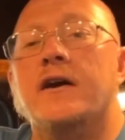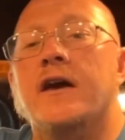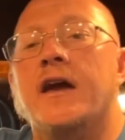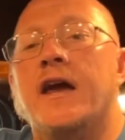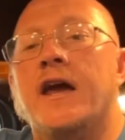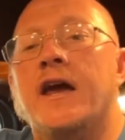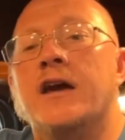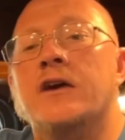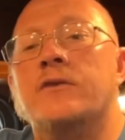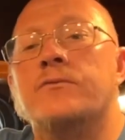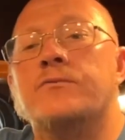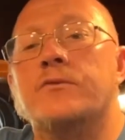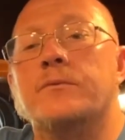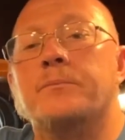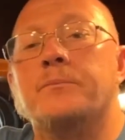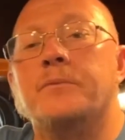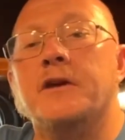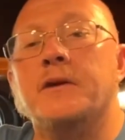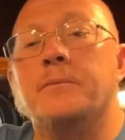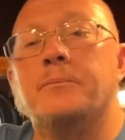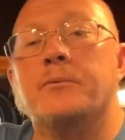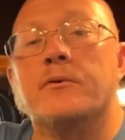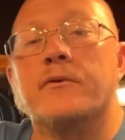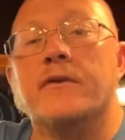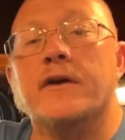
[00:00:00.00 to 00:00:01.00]
And for
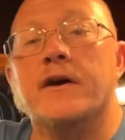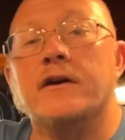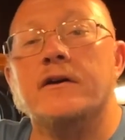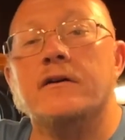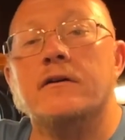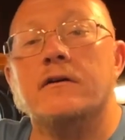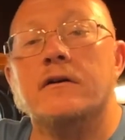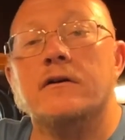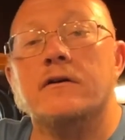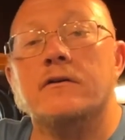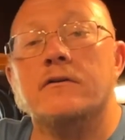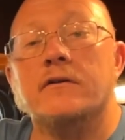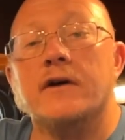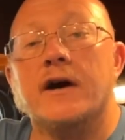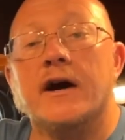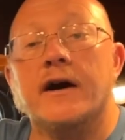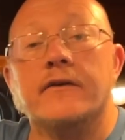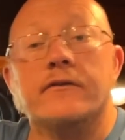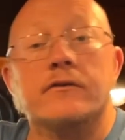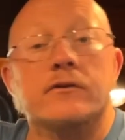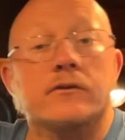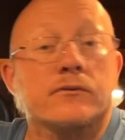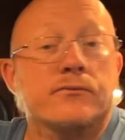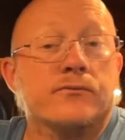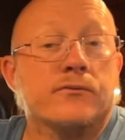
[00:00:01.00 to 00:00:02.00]
people that are
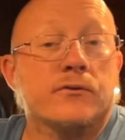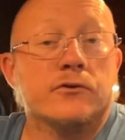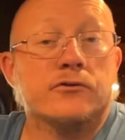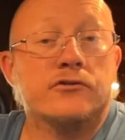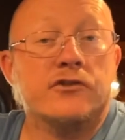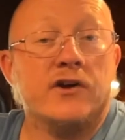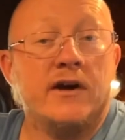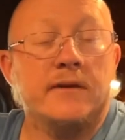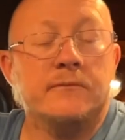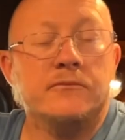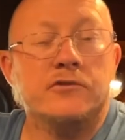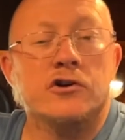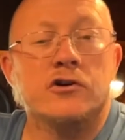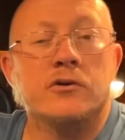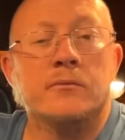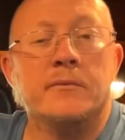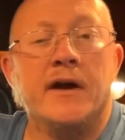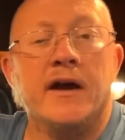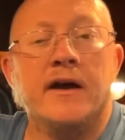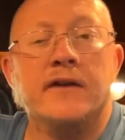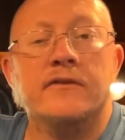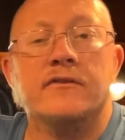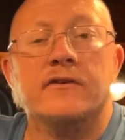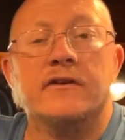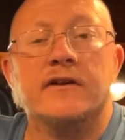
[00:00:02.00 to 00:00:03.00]
either full-time
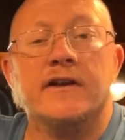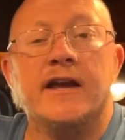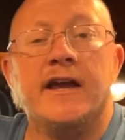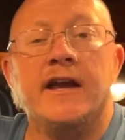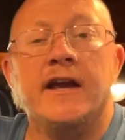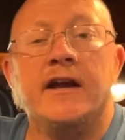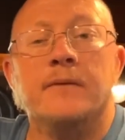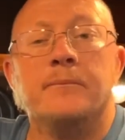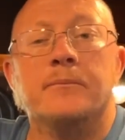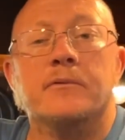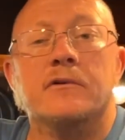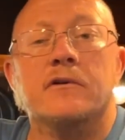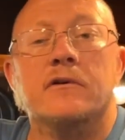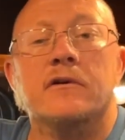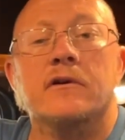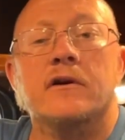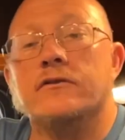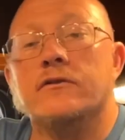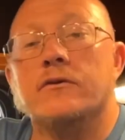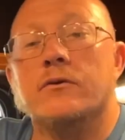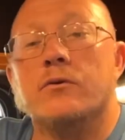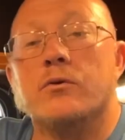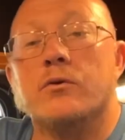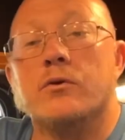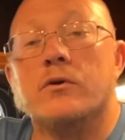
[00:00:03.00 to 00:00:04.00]
nomads in a camper
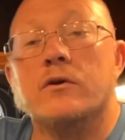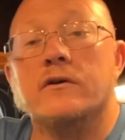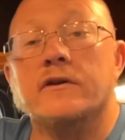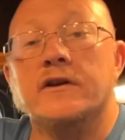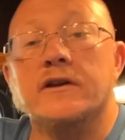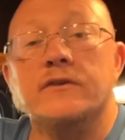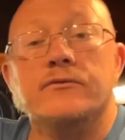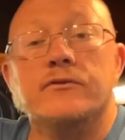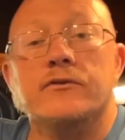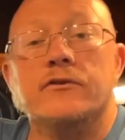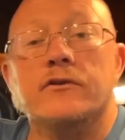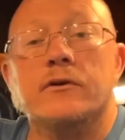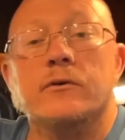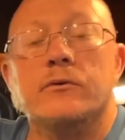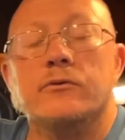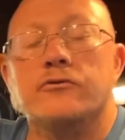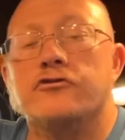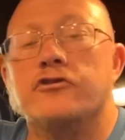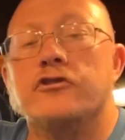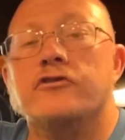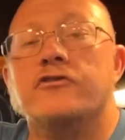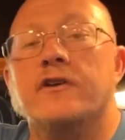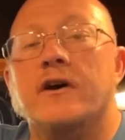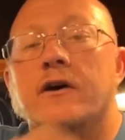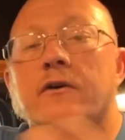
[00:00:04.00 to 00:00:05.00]
or even those
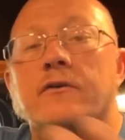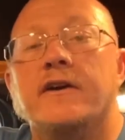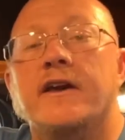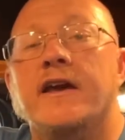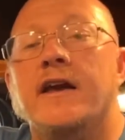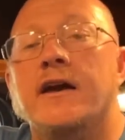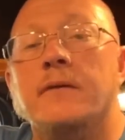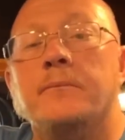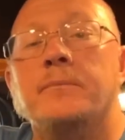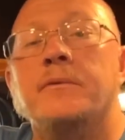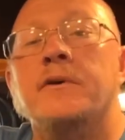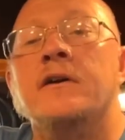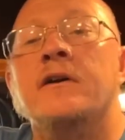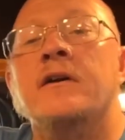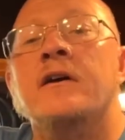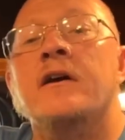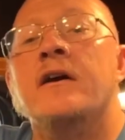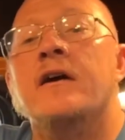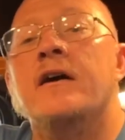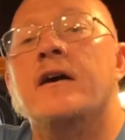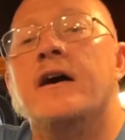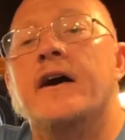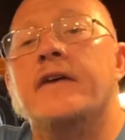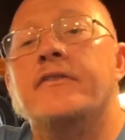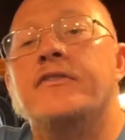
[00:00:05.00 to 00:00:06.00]
just out camping,
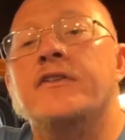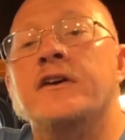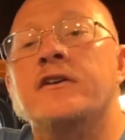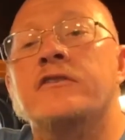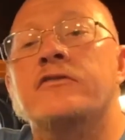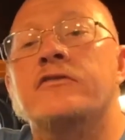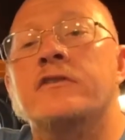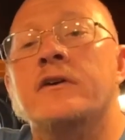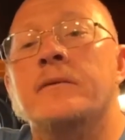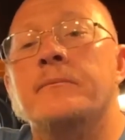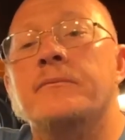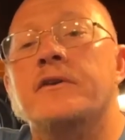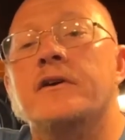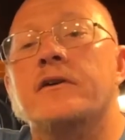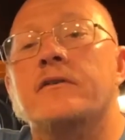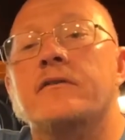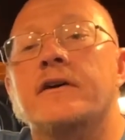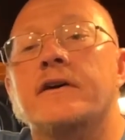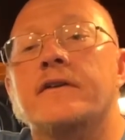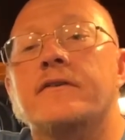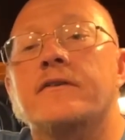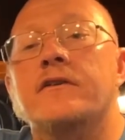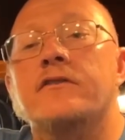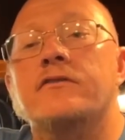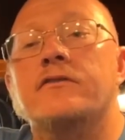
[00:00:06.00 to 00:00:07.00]
I think something
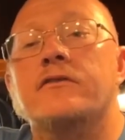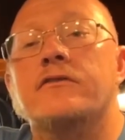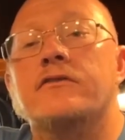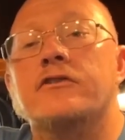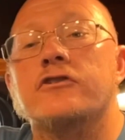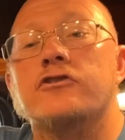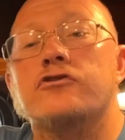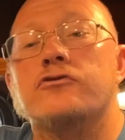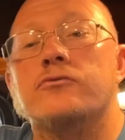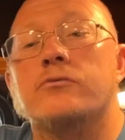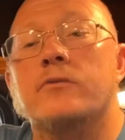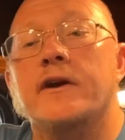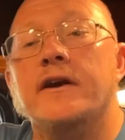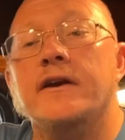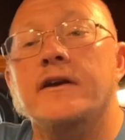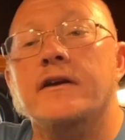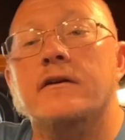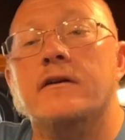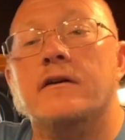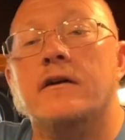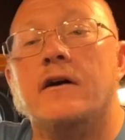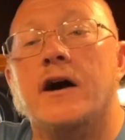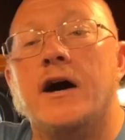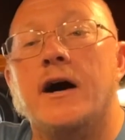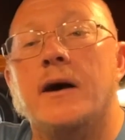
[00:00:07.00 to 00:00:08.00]
like this is a great
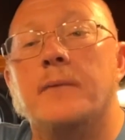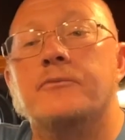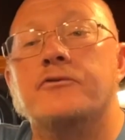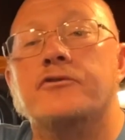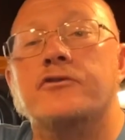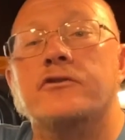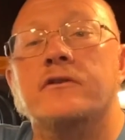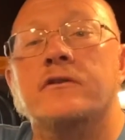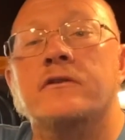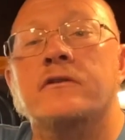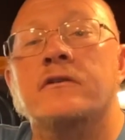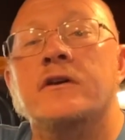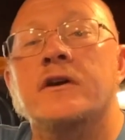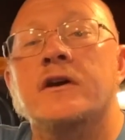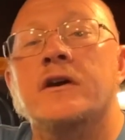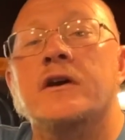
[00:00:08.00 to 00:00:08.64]
option